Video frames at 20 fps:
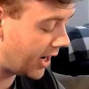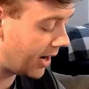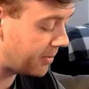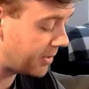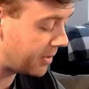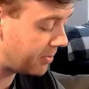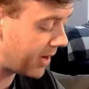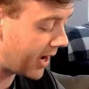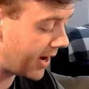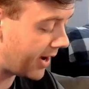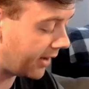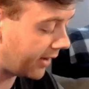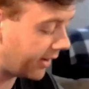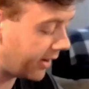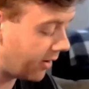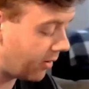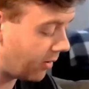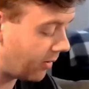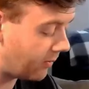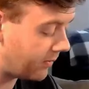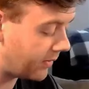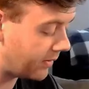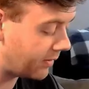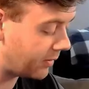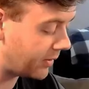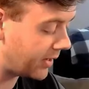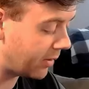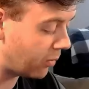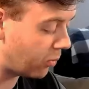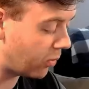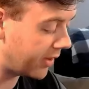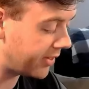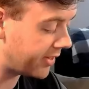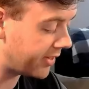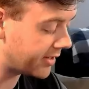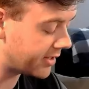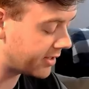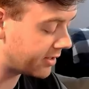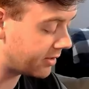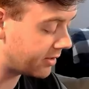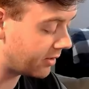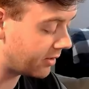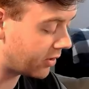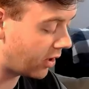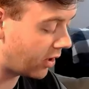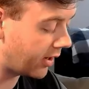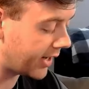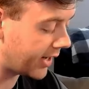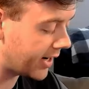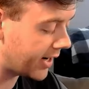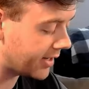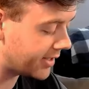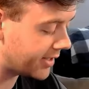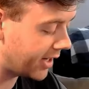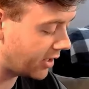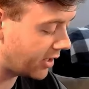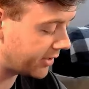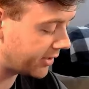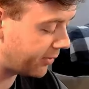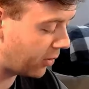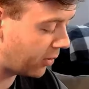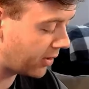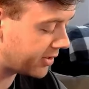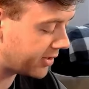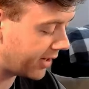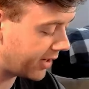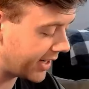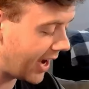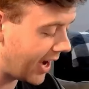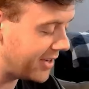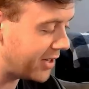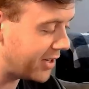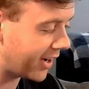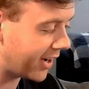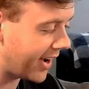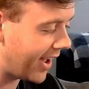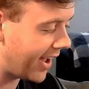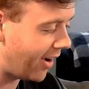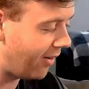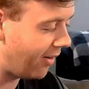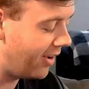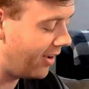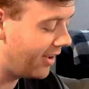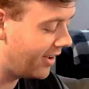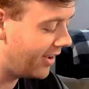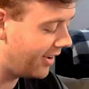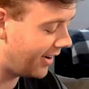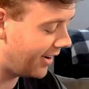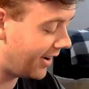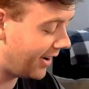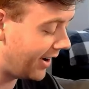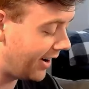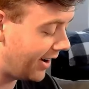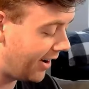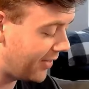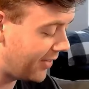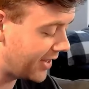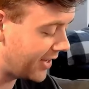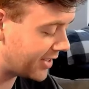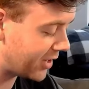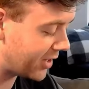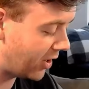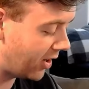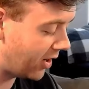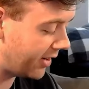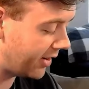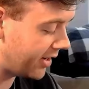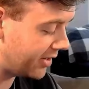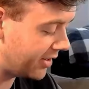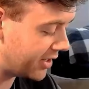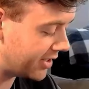depending what this card kind of sells for. So I kind of took an L on this card.